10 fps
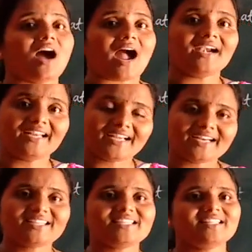and
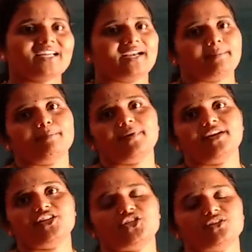decreasing the
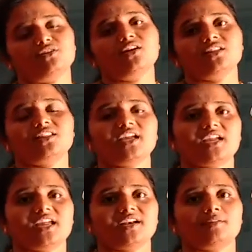temperature, they
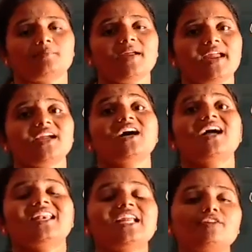can make
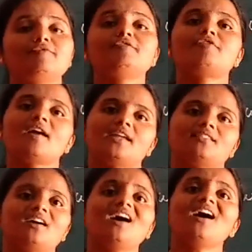liquefying
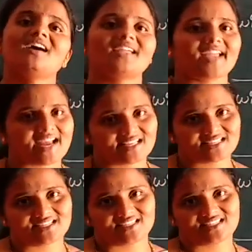the
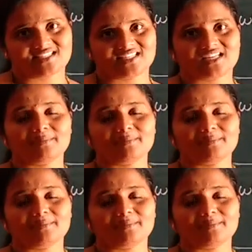gases.